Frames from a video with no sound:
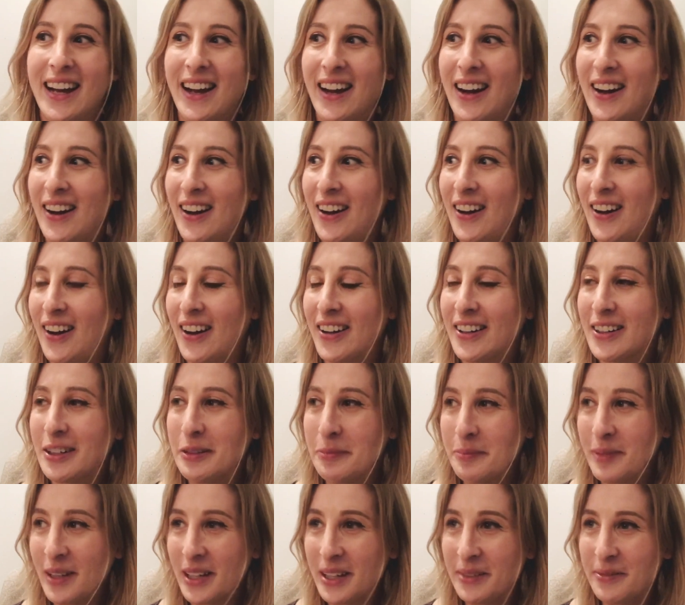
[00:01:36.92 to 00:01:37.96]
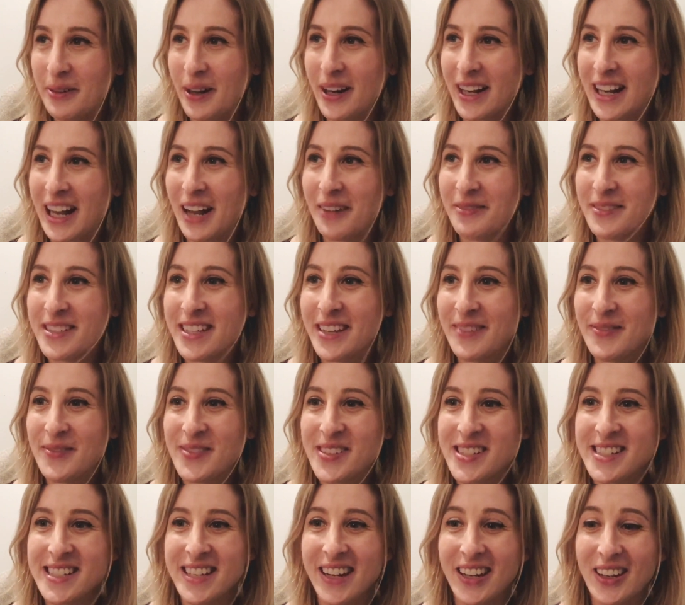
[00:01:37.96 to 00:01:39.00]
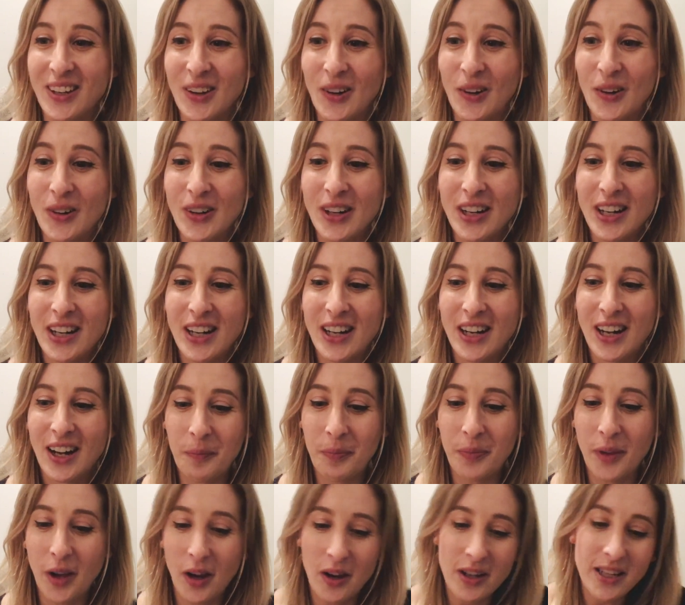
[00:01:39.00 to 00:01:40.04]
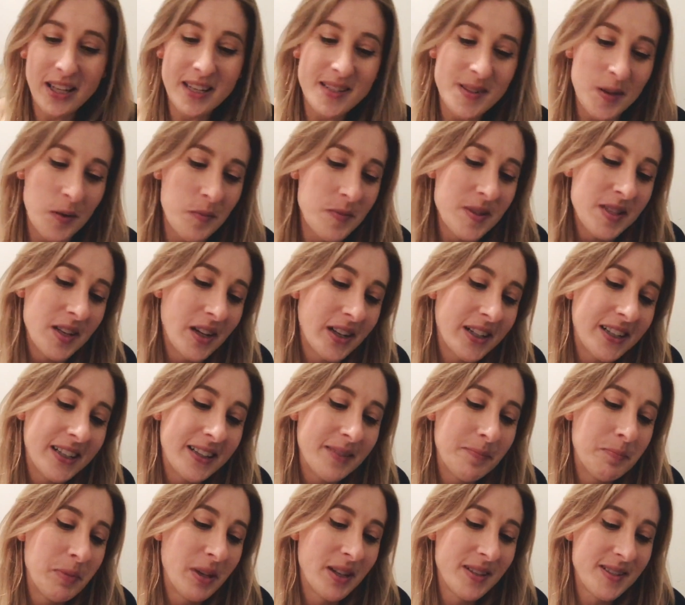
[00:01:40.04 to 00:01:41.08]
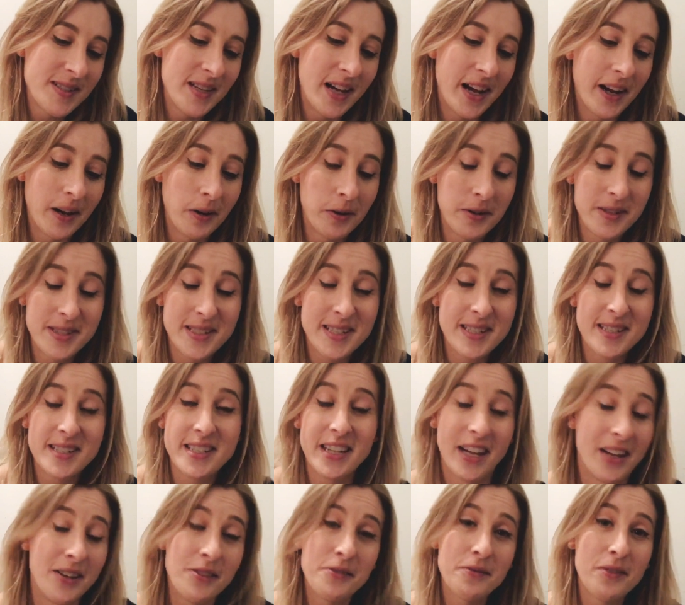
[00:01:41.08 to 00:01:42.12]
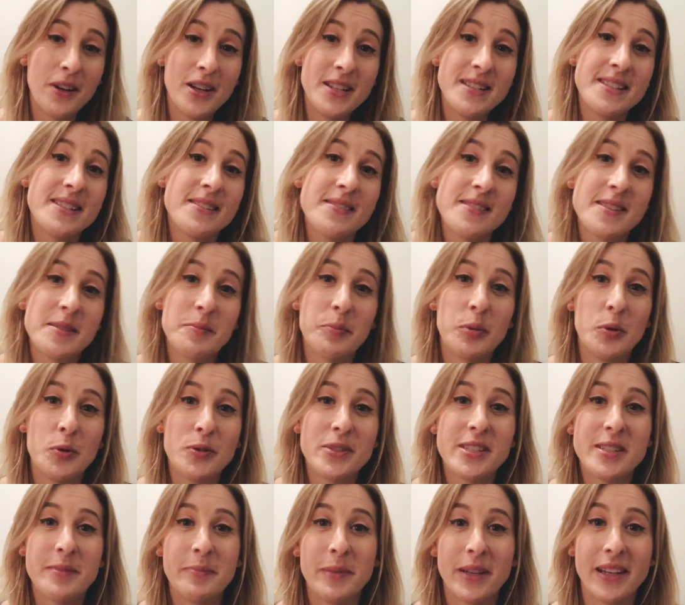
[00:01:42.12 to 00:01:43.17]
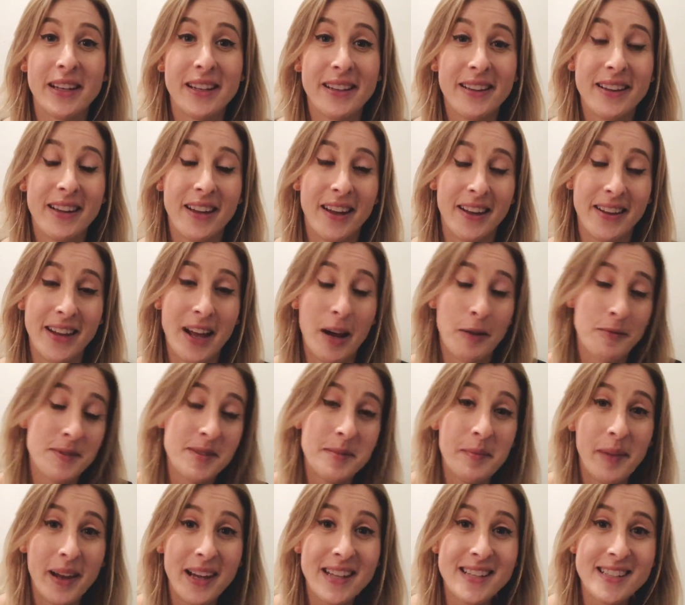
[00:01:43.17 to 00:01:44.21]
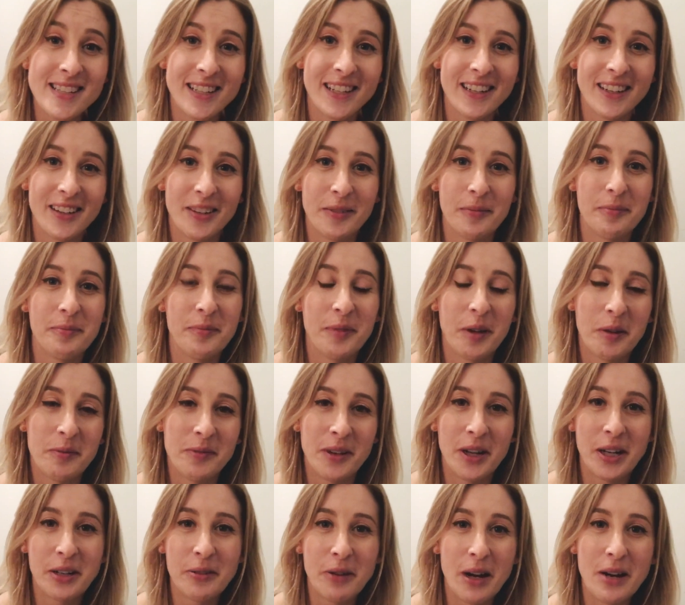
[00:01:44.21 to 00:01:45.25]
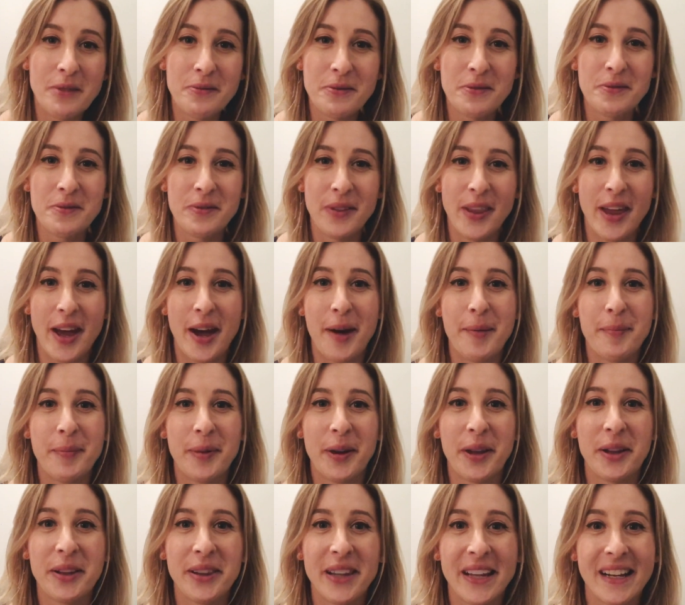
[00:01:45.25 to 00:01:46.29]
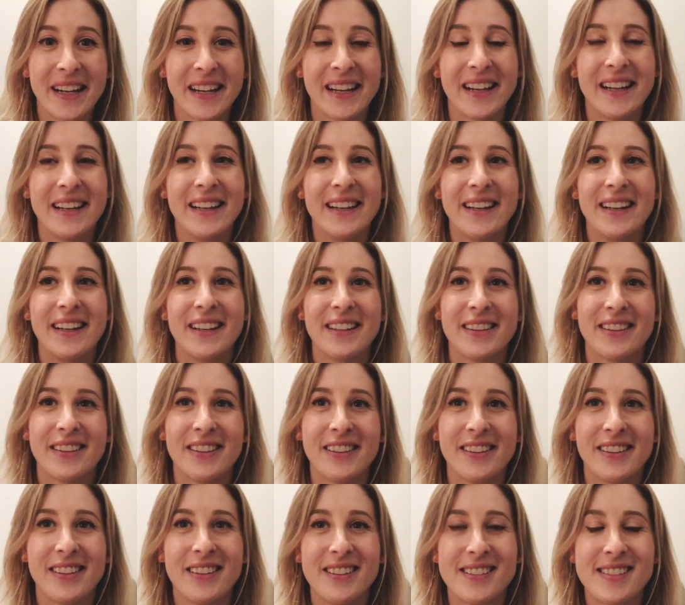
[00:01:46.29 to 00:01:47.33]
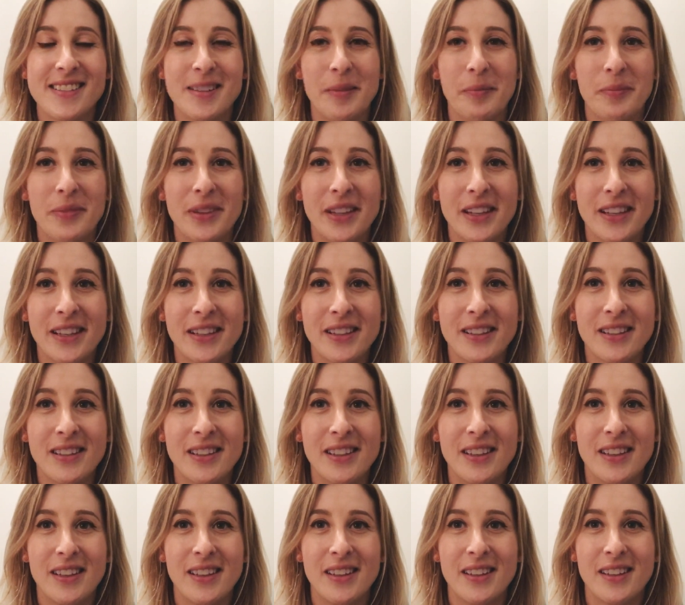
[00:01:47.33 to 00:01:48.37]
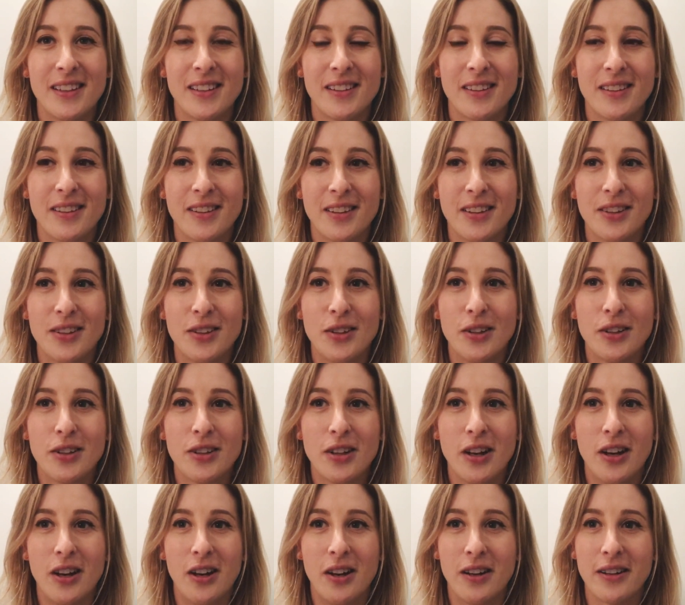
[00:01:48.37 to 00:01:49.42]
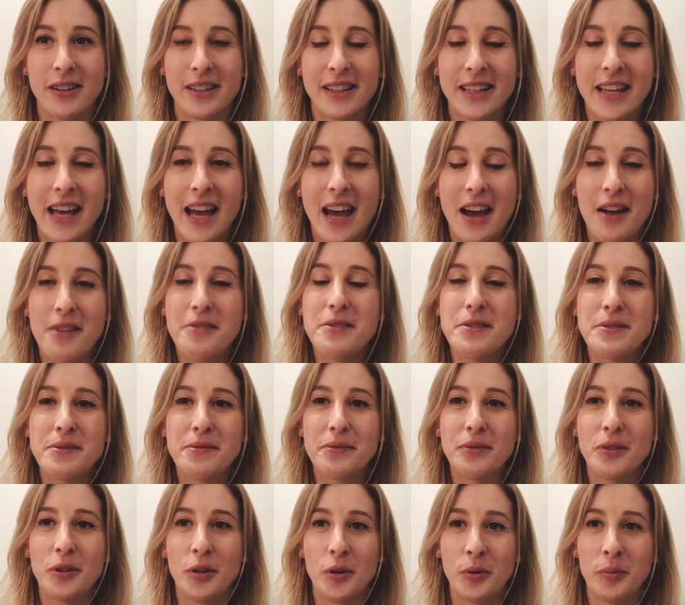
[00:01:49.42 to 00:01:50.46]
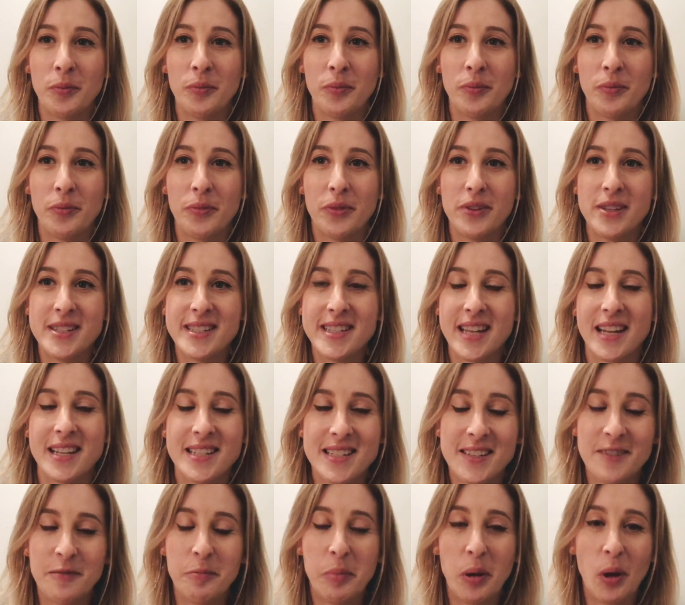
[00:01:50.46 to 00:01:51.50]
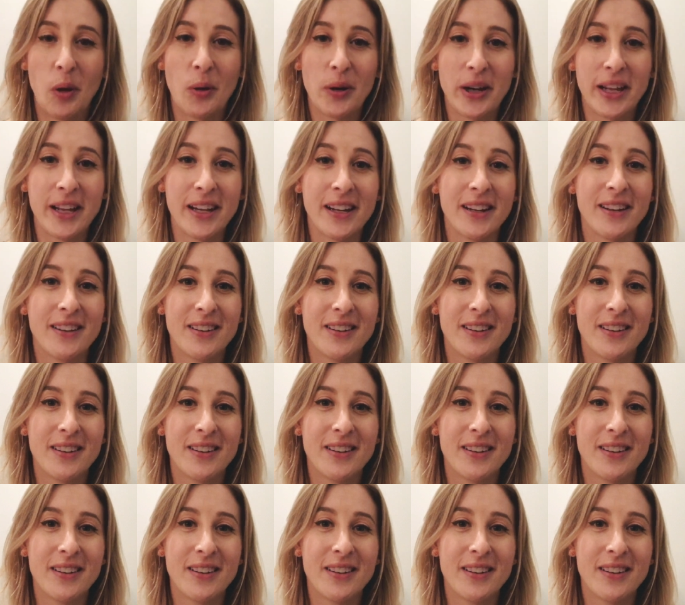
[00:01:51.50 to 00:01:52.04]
I couldn't believe I'd left it for so long. I guess I was lucky because I had a lot of cisgender friends who supported me, and that was amazing, and I'm very grateful for that. But I think that there's something that you can't get from the sense of belonging